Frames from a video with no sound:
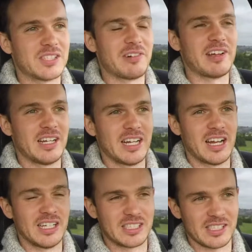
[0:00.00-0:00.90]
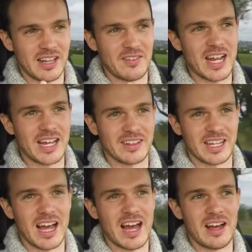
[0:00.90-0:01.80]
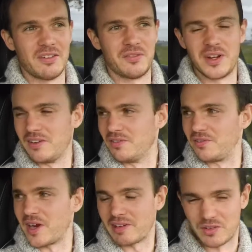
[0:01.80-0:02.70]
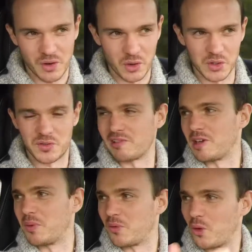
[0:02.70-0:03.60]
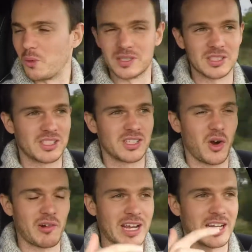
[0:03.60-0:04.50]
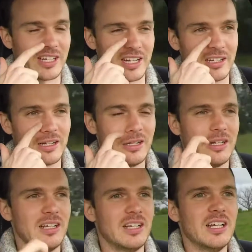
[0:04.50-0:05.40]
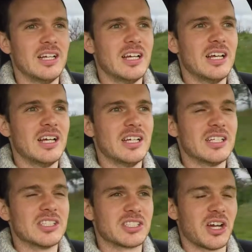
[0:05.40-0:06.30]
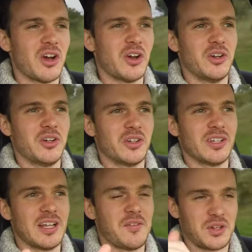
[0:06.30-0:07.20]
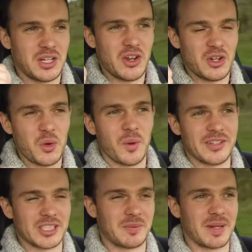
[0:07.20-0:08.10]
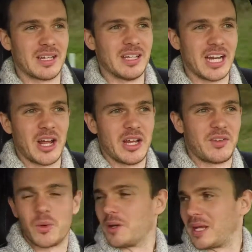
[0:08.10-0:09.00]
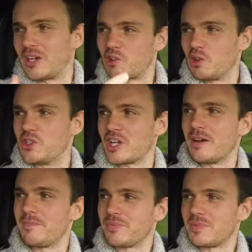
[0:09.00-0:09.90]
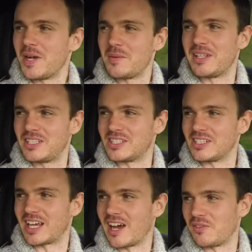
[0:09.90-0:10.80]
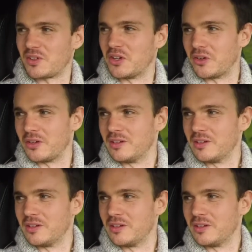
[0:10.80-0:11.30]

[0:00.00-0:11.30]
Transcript: it's very, you know, it's, they've taken the car very focused, very performance oriented. So if you do want this to be, you know, if you want a big cruiser, maybe this isn't the car for you.